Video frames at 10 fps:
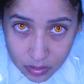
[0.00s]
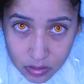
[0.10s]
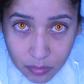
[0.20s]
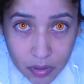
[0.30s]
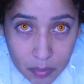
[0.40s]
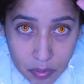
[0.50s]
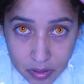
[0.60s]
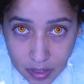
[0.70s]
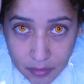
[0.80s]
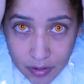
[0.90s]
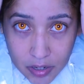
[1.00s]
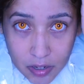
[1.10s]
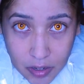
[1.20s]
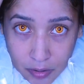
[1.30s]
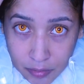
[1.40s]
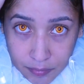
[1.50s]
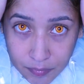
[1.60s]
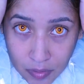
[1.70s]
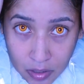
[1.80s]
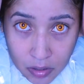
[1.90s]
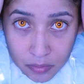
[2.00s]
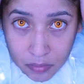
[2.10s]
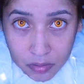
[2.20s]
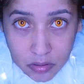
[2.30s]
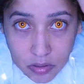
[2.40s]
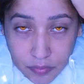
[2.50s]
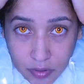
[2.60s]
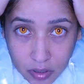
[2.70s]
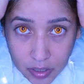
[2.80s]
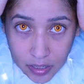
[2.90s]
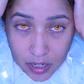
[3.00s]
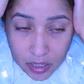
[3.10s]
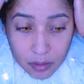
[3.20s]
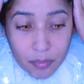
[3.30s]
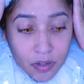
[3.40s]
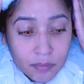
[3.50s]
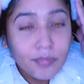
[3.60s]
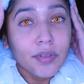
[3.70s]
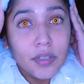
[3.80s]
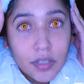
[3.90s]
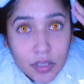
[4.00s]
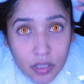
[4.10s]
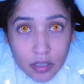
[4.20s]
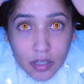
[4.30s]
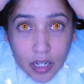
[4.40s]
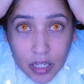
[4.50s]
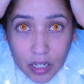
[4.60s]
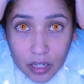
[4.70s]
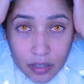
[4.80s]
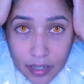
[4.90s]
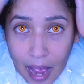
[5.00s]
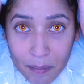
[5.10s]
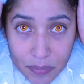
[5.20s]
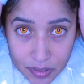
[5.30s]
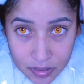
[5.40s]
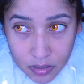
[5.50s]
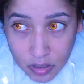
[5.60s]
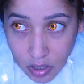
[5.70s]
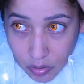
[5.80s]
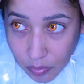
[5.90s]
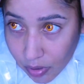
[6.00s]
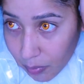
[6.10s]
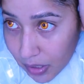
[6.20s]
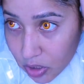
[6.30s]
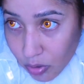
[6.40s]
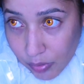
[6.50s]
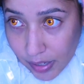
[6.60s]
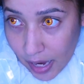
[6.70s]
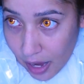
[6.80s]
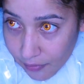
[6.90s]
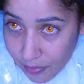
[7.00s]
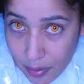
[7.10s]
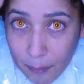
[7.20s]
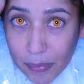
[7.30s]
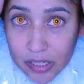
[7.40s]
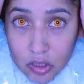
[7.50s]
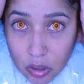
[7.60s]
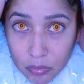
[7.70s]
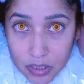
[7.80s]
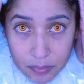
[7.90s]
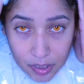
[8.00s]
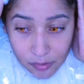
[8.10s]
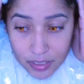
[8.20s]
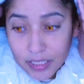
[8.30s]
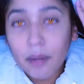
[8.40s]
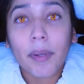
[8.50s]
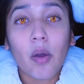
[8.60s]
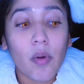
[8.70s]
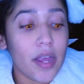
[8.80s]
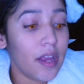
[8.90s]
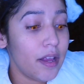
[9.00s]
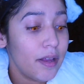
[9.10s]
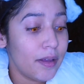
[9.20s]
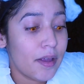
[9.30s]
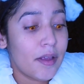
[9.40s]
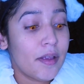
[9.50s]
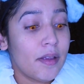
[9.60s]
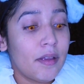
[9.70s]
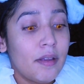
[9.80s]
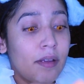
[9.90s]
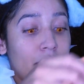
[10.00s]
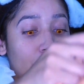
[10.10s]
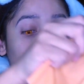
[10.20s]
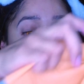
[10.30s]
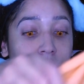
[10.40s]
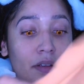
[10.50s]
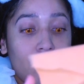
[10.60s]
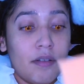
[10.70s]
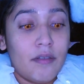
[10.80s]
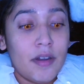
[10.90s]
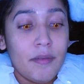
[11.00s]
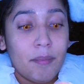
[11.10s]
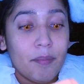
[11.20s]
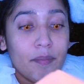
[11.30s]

So I'm going to put that right here to fill in any bumps, any gaps. We want to make sure we have a big dome because Pennywise got a big old head. Alright.